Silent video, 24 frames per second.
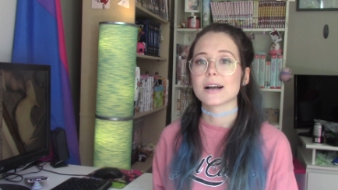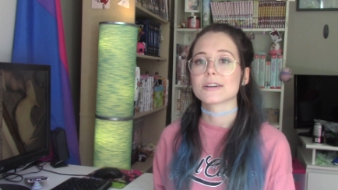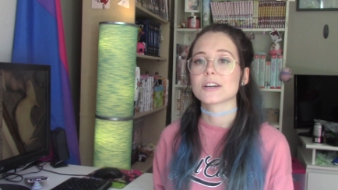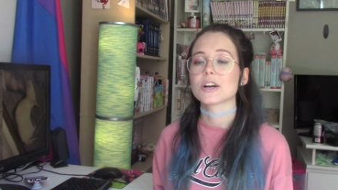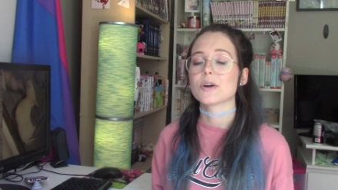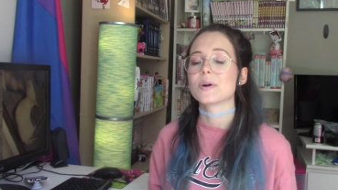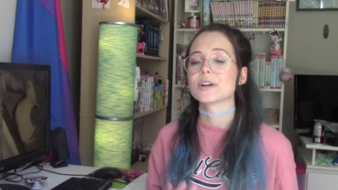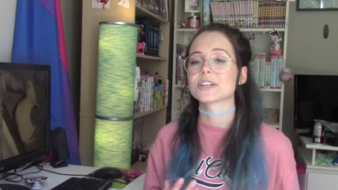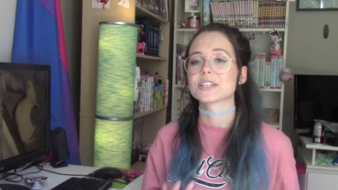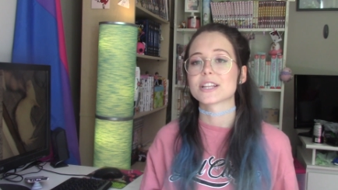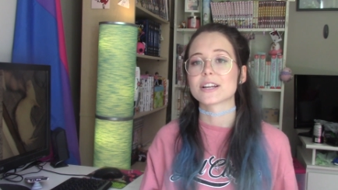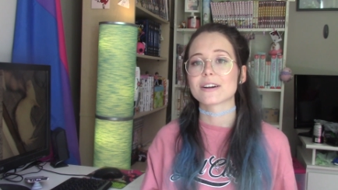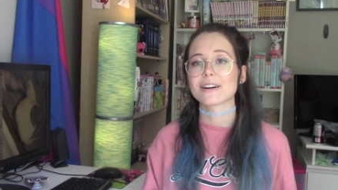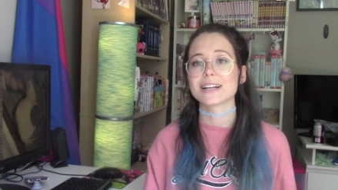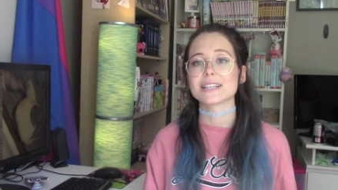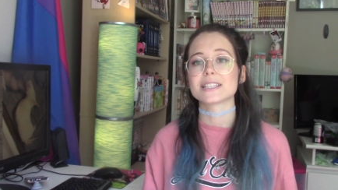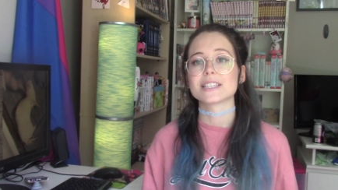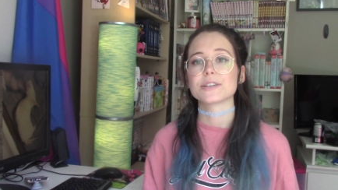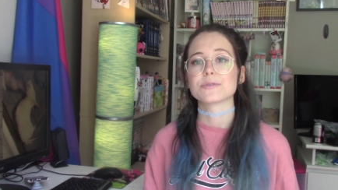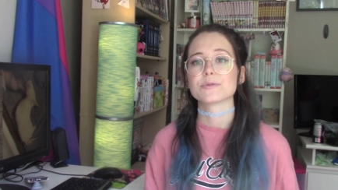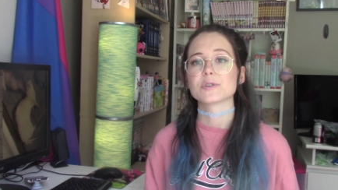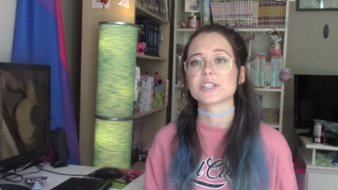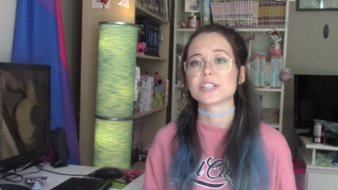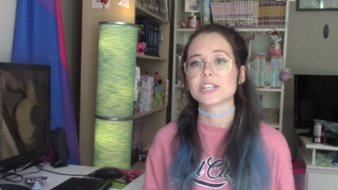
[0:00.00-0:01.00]
go onto their
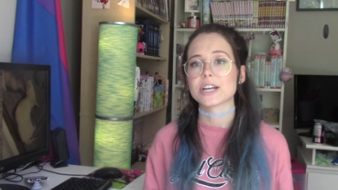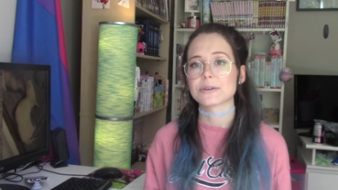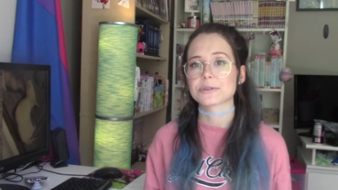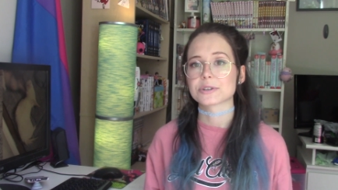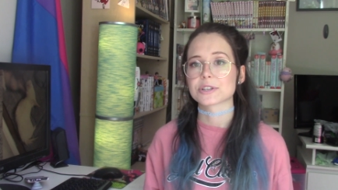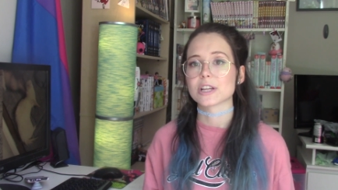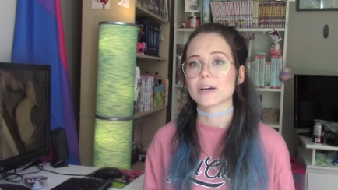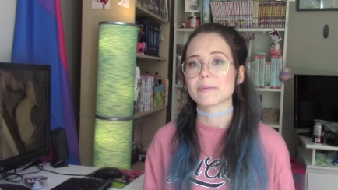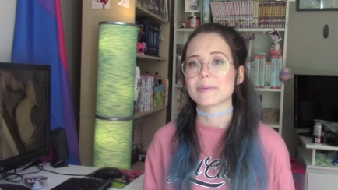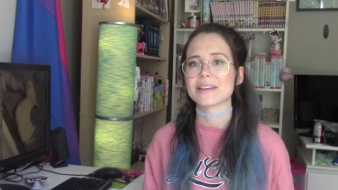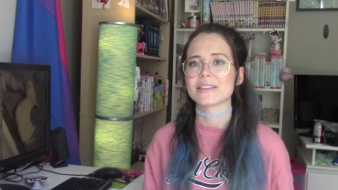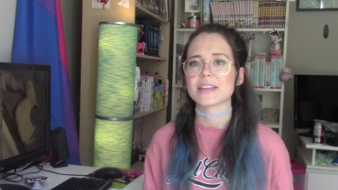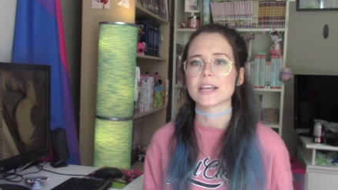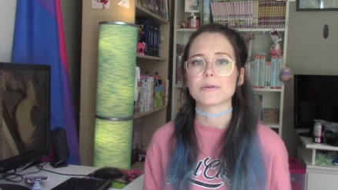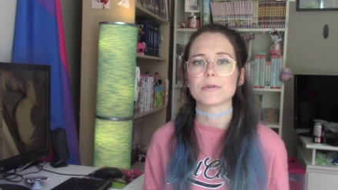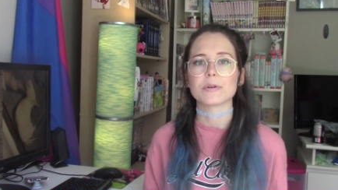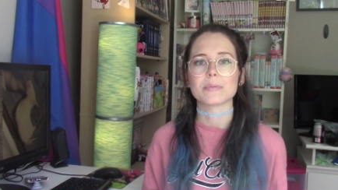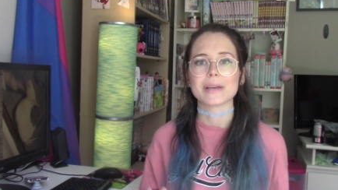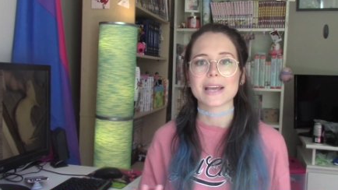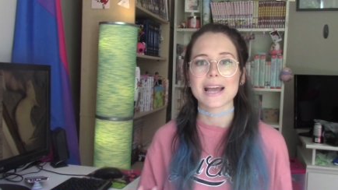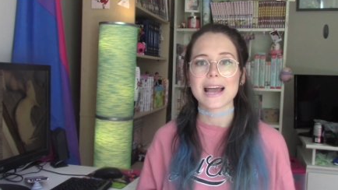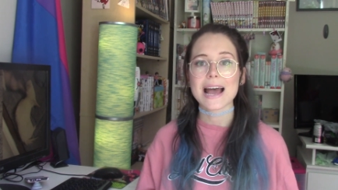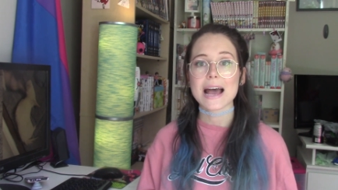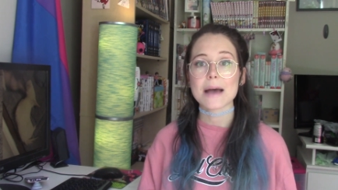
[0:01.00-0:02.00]
Etsy, reach out to them, and they would
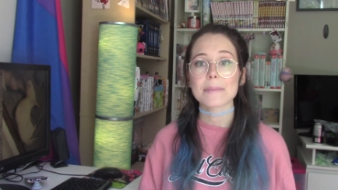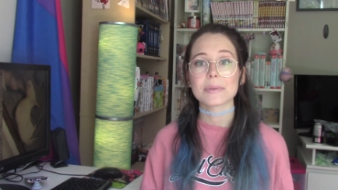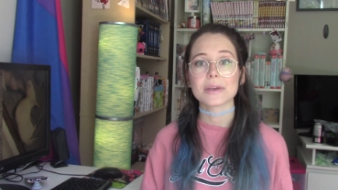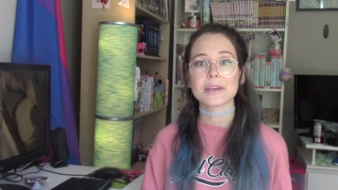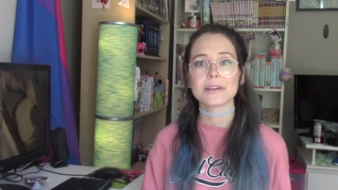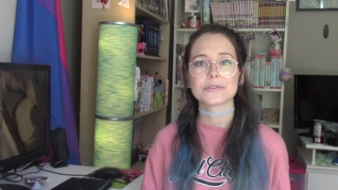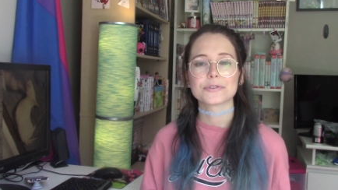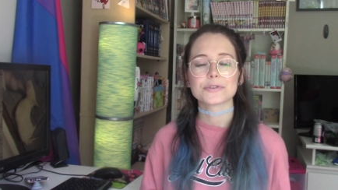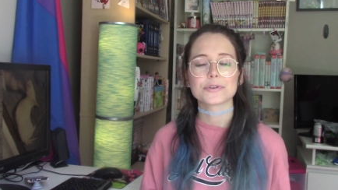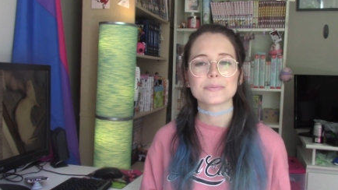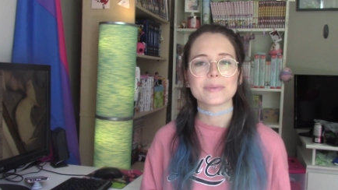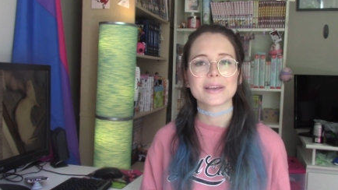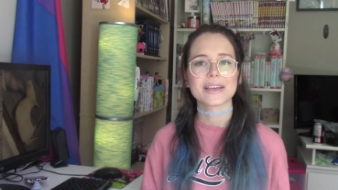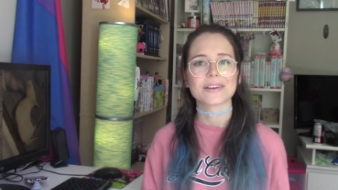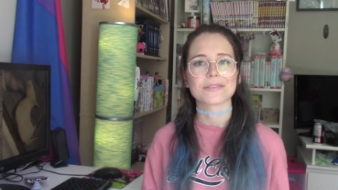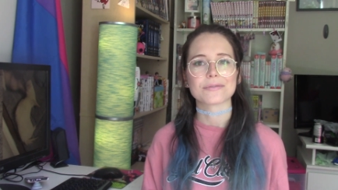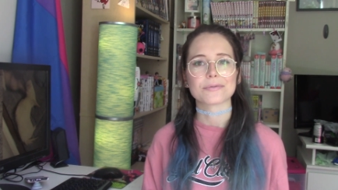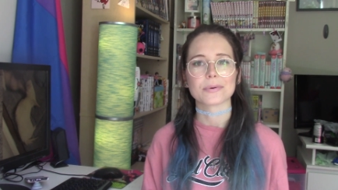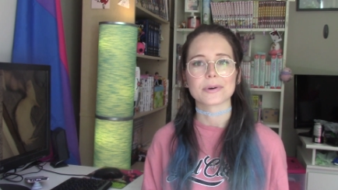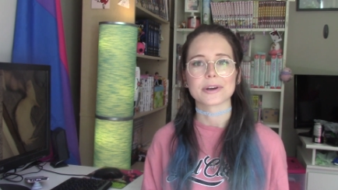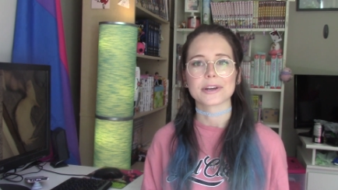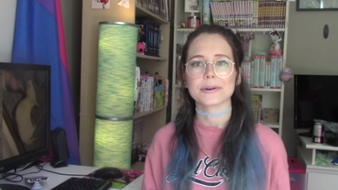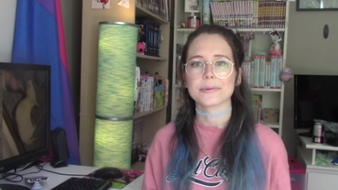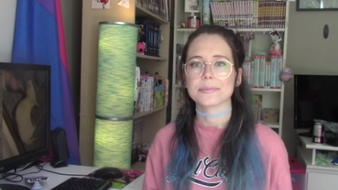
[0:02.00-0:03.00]
be happy to make it
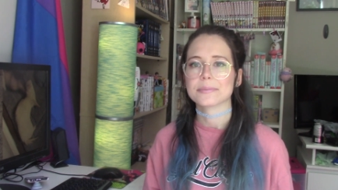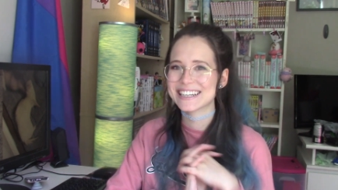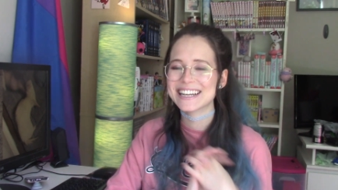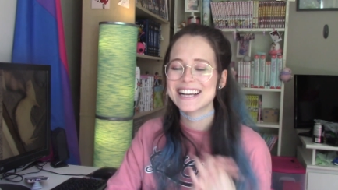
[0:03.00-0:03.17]
for you.